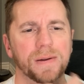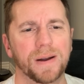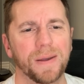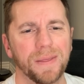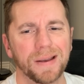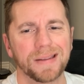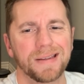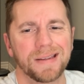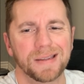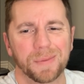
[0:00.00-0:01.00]
I think I
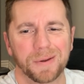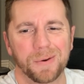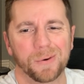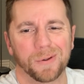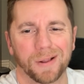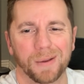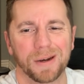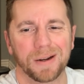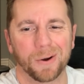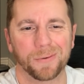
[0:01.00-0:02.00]
see something cool. I'm
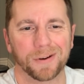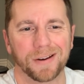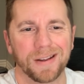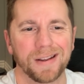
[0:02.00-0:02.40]
gonna go for it.